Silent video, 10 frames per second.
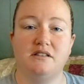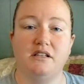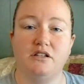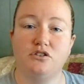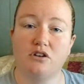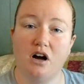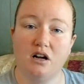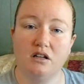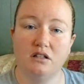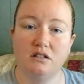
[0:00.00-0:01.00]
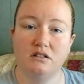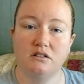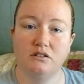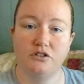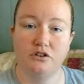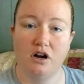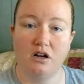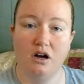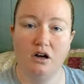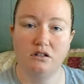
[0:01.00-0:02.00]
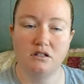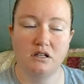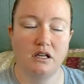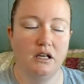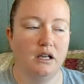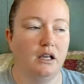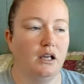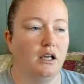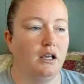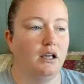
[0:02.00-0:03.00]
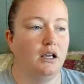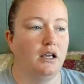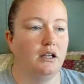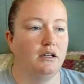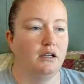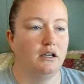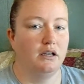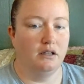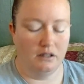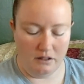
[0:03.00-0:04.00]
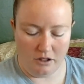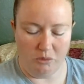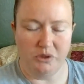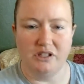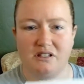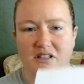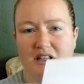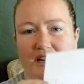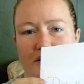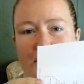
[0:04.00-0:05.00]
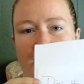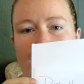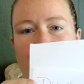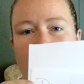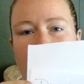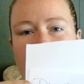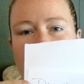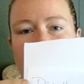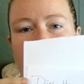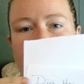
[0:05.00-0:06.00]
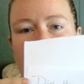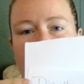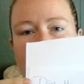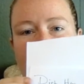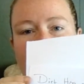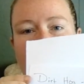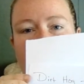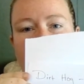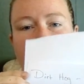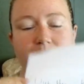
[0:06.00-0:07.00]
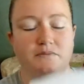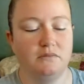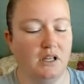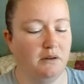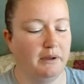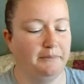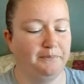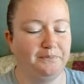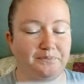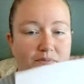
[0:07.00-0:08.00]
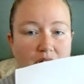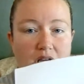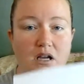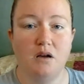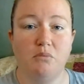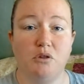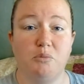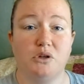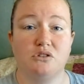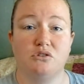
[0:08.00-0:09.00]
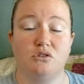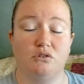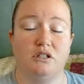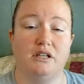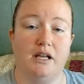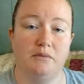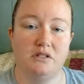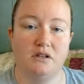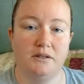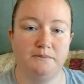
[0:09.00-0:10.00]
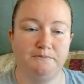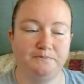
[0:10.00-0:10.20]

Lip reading: the Duroc hogs, and I hope you could see that. I can't really see what my camera sees. So anyway, both books are sold on Amazon.